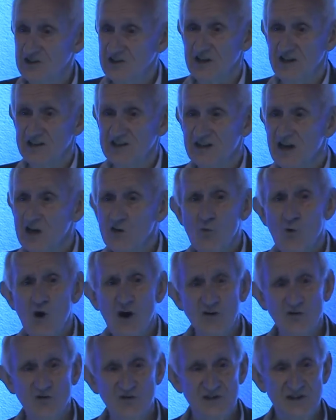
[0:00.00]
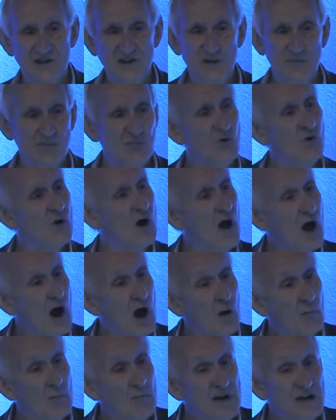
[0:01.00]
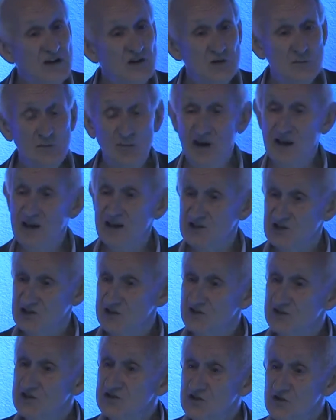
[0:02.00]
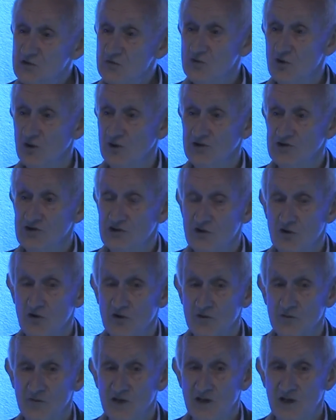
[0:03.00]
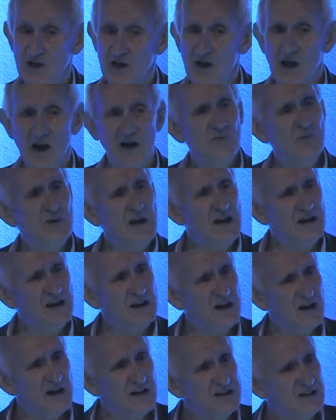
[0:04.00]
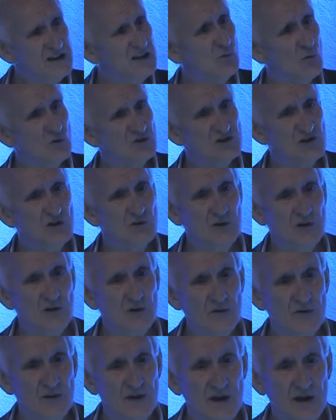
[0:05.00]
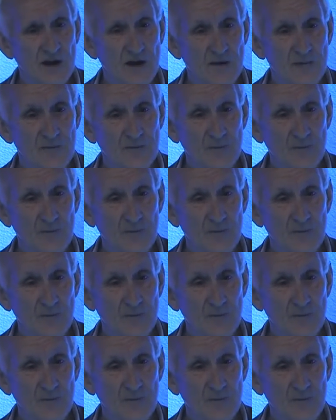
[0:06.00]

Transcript: like Taiwan or Singapore are major players in this new knowledge economy. Have we any idea what's going on there?